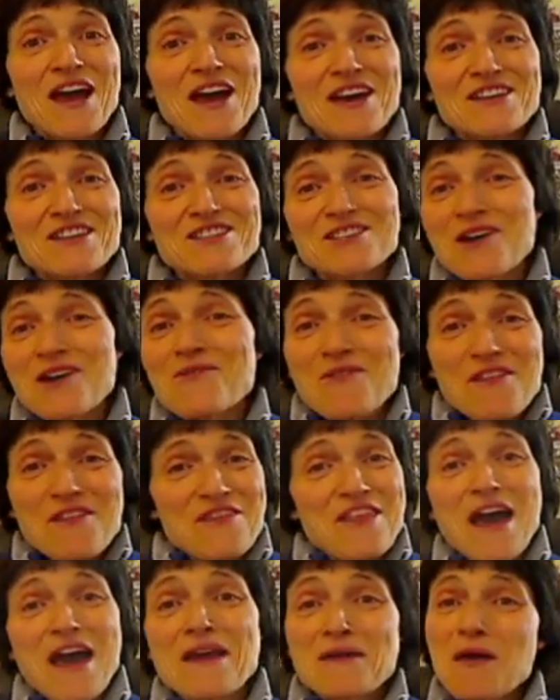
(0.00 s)
So
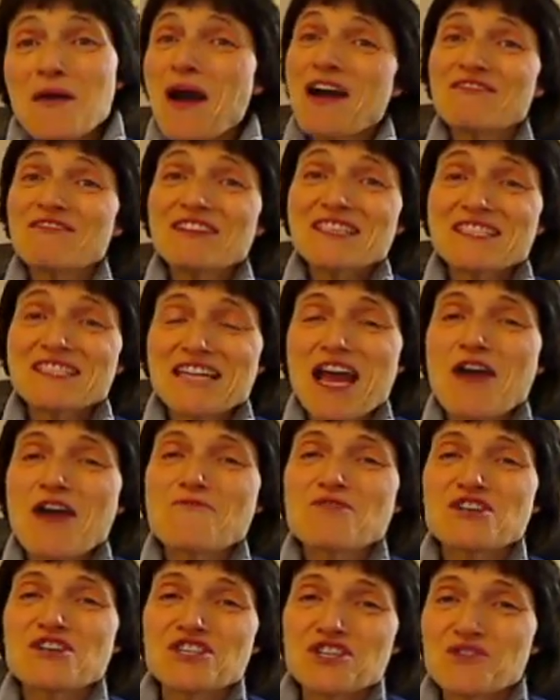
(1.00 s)
there you have it. I
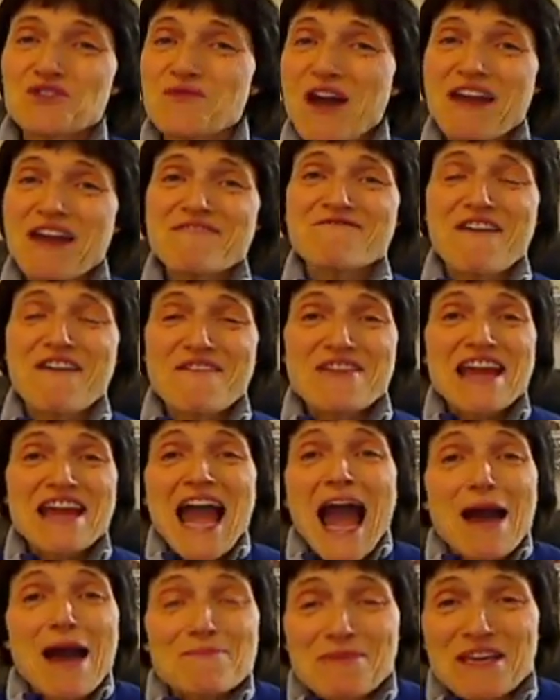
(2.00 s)
wish you a very
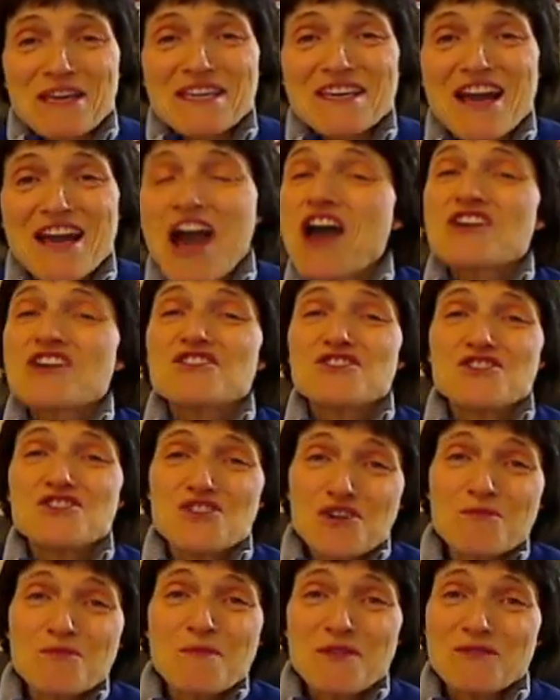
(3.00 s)
happy
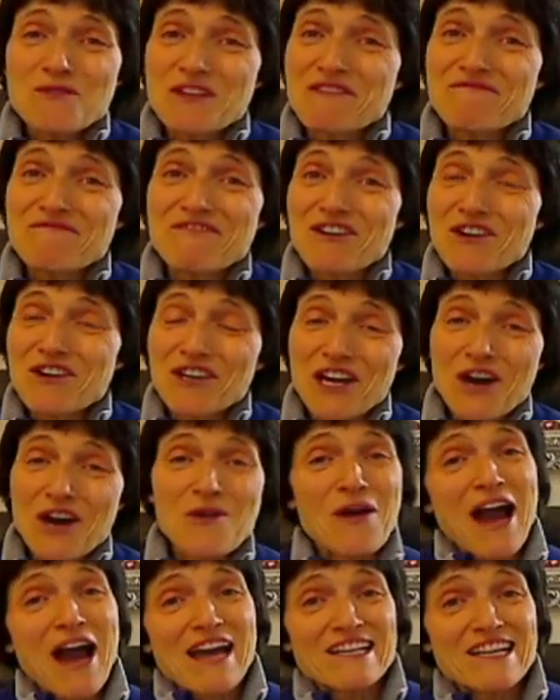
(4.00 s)
new moon in
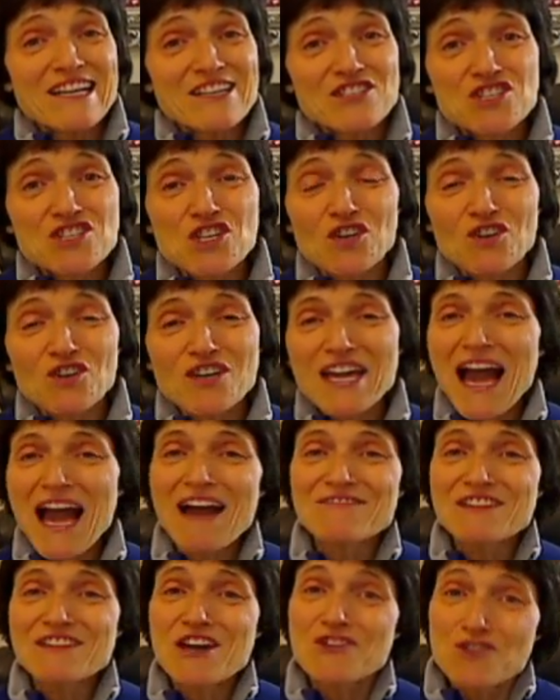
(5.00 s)
Virgo and enjoy
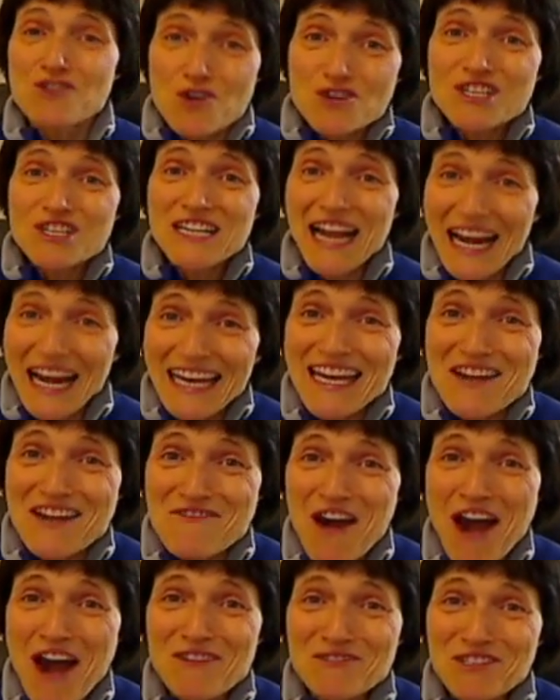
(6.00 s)
having a good clear
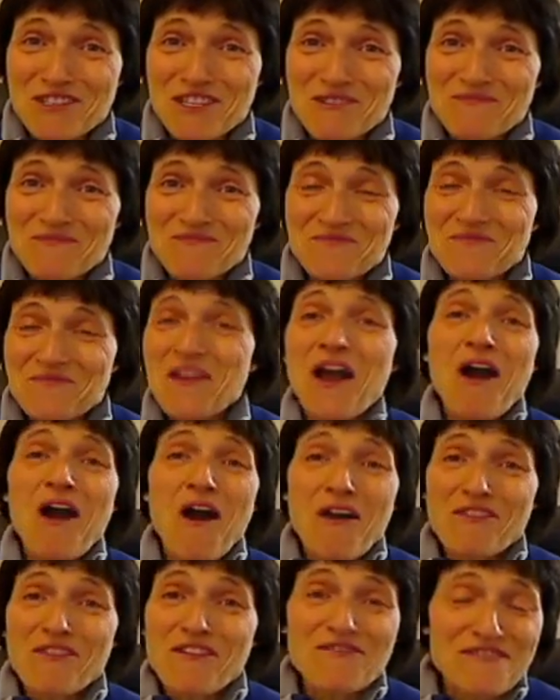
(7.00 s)
out
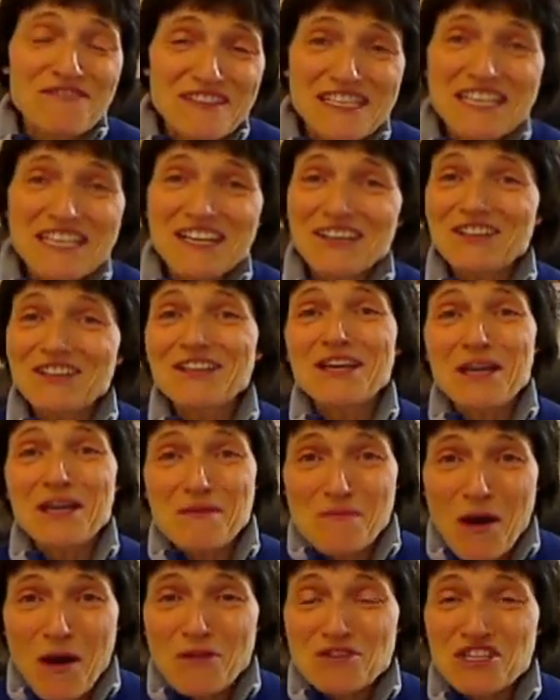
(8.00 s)
on the physical,
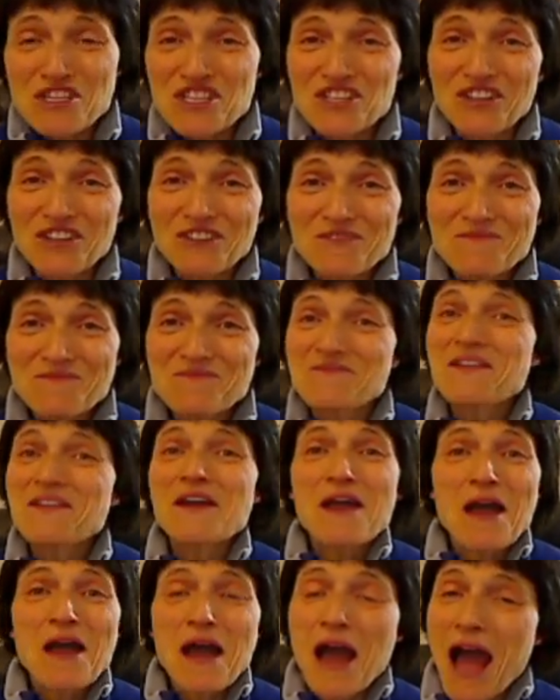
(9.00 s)
emotional,
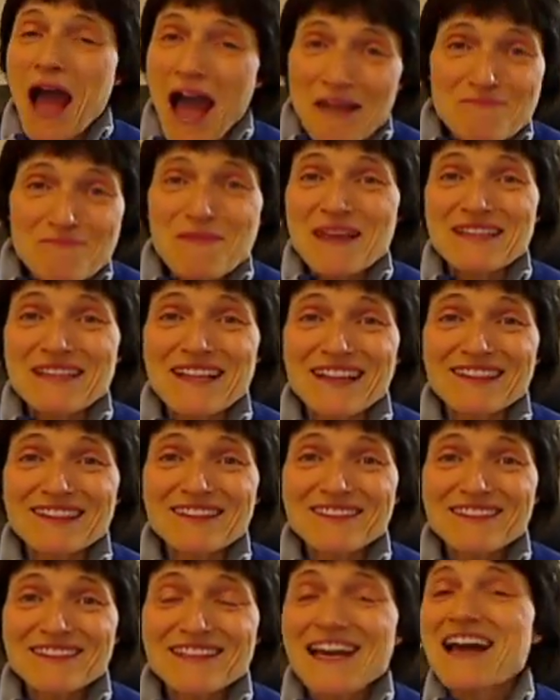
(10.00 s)
and
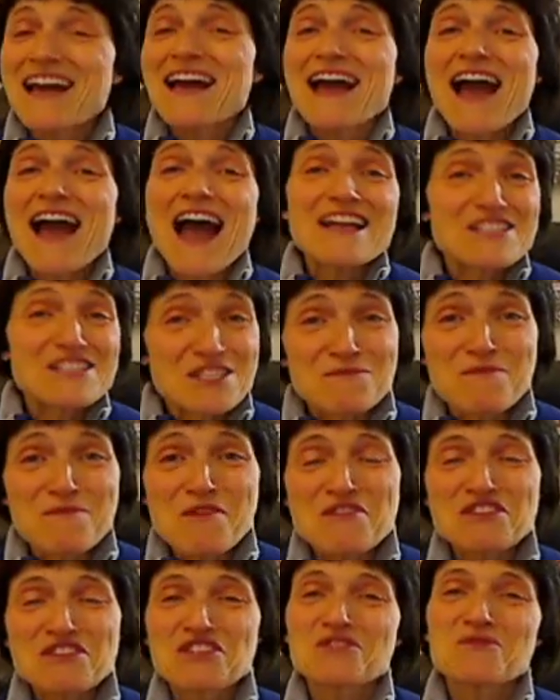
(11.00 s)
mental and
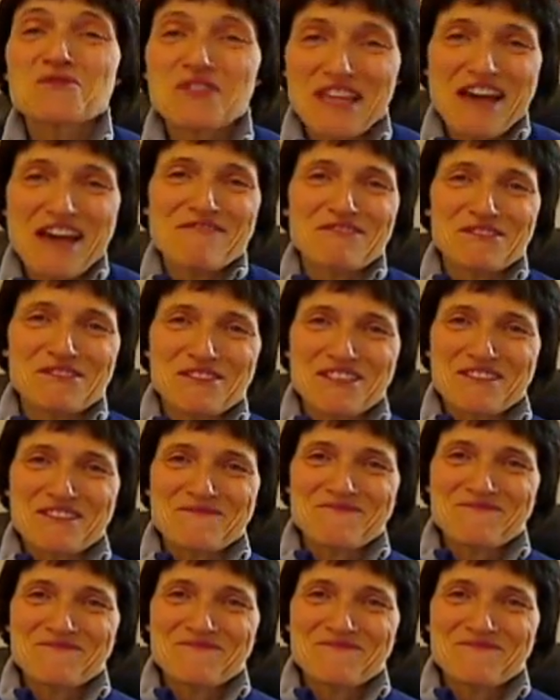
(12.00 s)
spiritual levels.